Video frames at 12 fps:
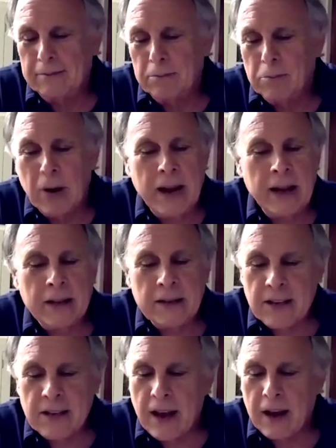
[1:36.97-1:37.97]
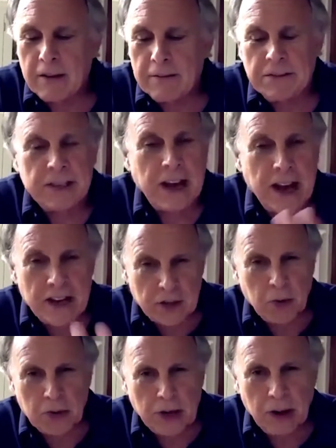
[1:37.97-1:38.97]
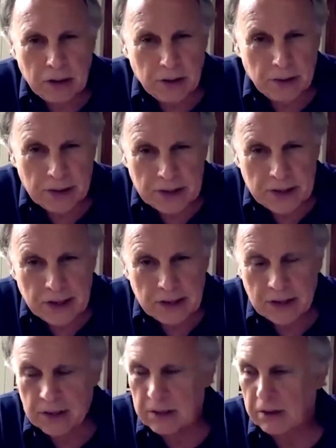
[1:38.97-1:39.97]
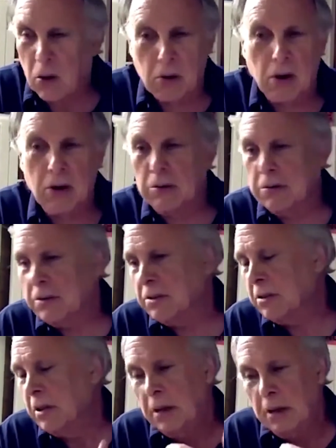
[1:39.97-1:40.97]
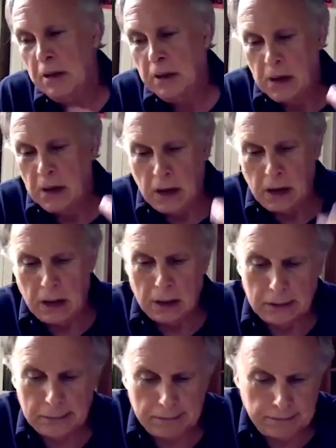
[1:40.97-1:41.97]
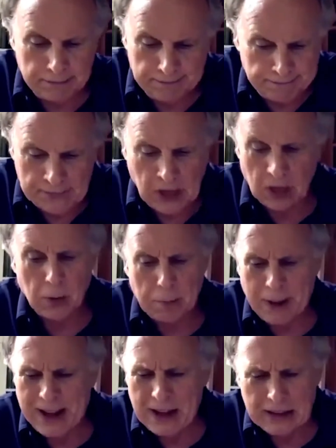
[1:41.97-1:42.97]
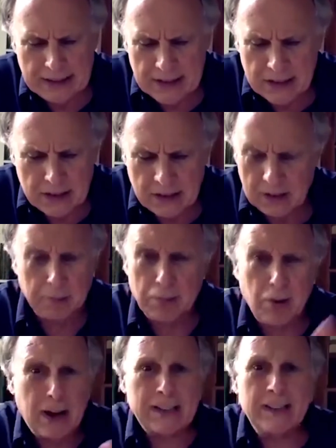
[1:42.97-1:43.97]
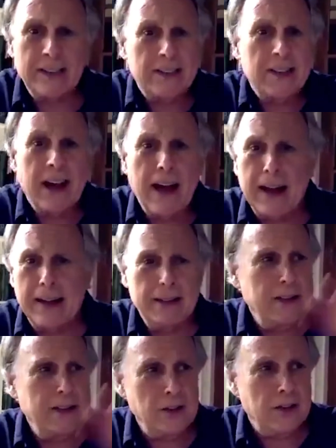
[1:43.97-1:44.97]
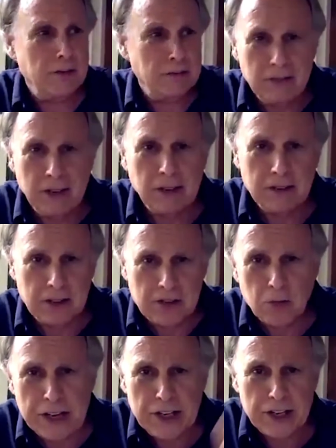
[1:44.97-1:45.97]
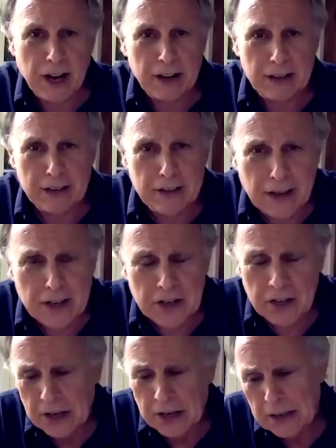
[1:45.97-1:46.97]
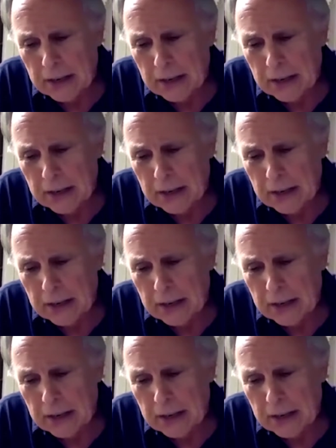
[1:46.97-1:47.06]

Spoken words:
brands have tangible characteristics, logos, color palettes, the product design, things you can, just reach out and touch.